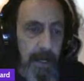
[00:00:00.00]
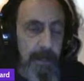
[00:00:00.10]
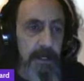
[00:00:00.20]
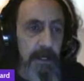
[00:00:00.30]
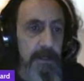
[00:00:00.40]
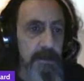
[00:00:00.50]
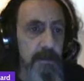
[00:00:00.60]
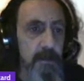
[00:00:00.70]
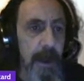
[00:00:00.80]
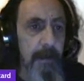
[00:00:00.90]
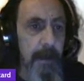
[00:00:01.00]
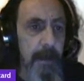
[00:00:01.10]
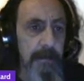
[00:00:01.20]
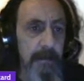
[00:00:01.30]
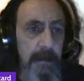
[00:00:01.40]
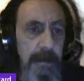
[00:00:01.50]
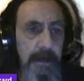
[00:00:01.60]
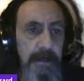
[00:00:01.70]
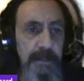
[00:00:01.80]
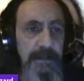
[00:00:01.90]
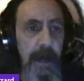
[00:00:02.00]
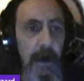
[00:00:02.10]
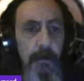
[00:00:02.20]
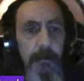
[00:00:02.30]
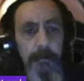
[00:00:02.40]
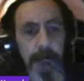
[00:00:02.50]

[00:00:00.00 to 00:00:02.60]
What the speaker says: like, share, and subscribe button. Get this out.